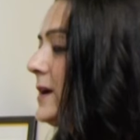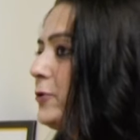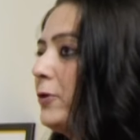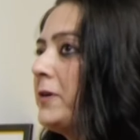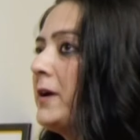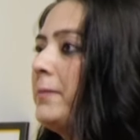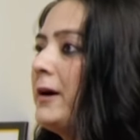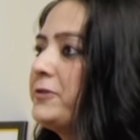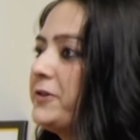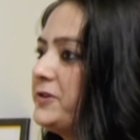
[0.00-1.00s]
Talking
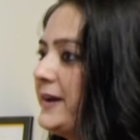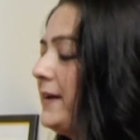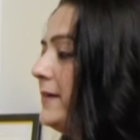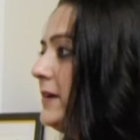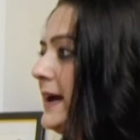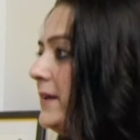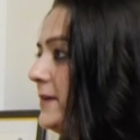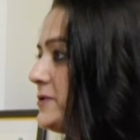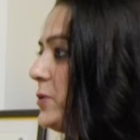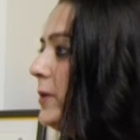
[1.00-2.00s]
about tech and
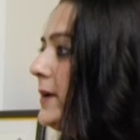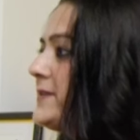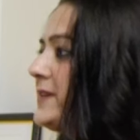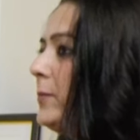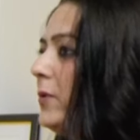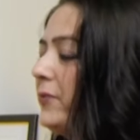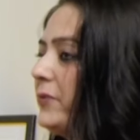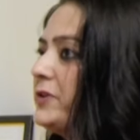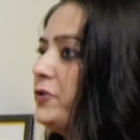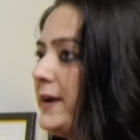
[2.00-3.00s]
talent, what are some of
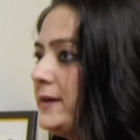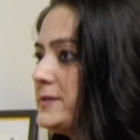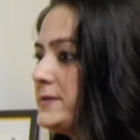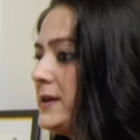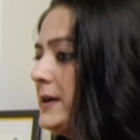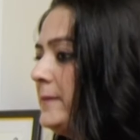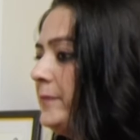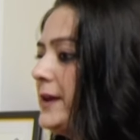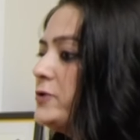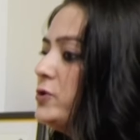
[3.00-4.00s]
the trends
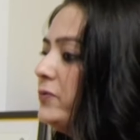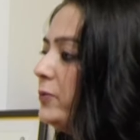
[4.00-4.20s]
that you